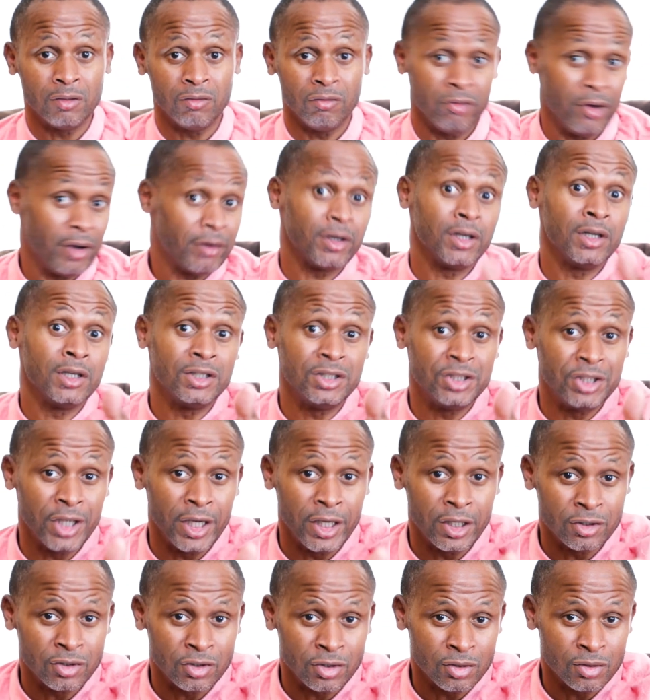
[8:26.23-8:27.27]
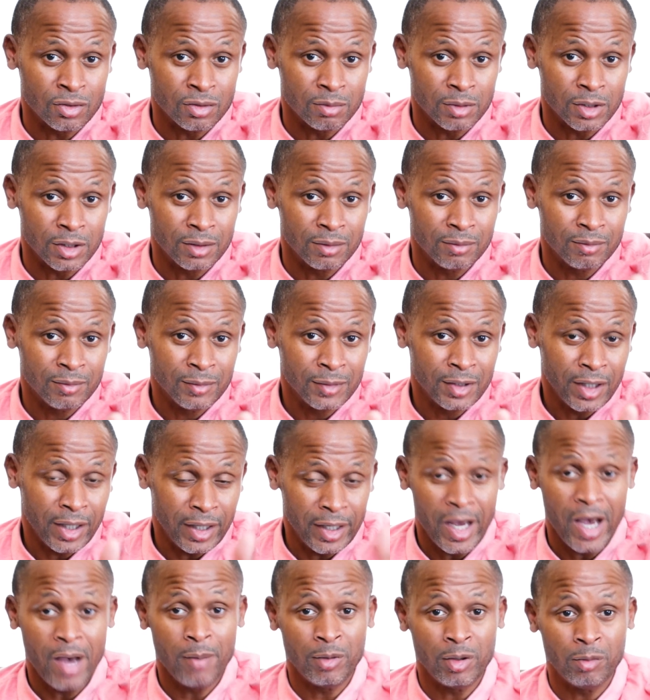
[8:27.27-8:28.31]
Regular Jane, excuse me.
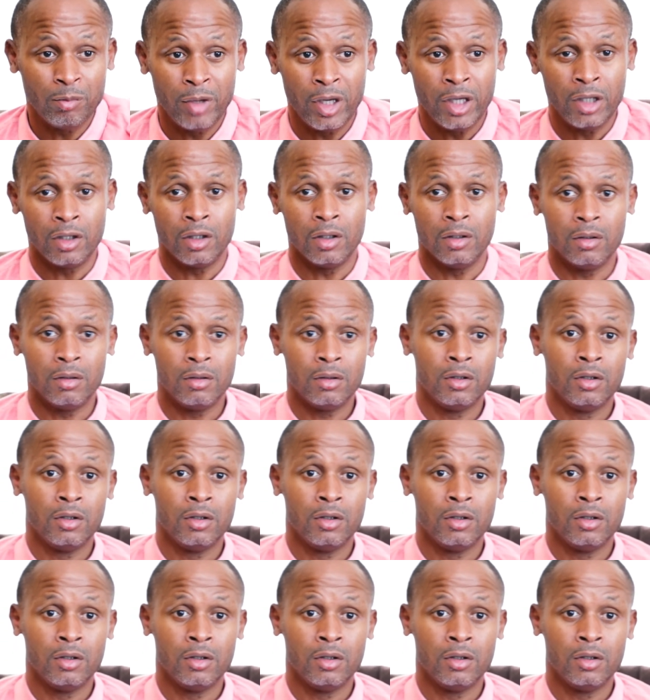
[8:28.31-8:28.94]
And happen to make it.